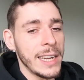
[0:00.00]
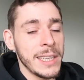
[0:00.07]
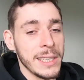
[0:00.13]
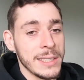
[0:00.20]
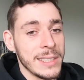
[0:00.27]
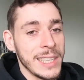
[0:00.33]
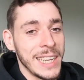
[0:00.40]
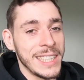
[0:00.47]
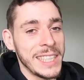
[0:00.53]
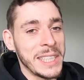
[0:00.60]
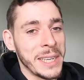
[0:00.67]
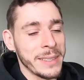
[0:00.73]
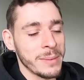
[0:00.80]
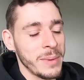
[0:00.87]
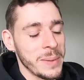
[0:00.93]
And he's, and he
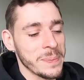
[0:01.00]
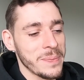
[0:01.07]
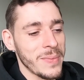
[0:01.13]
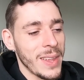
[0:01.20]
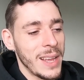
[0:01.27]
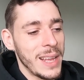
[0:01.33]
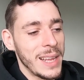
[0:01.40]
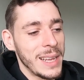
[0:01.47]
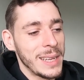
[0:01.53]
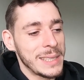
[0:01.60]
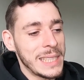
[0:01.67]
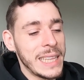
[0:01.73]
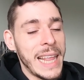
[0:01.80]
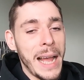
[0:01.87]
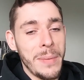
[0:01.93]
tells me,
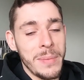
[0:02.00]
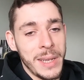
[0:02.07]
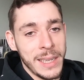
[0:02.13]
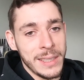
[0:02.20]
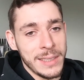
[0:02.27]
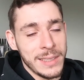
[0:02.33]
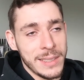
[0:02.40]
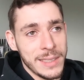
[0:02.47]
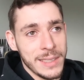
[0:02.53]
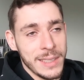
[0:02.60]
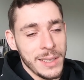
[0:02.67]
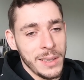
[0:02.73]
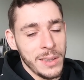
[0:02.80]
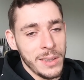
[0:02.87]
so that means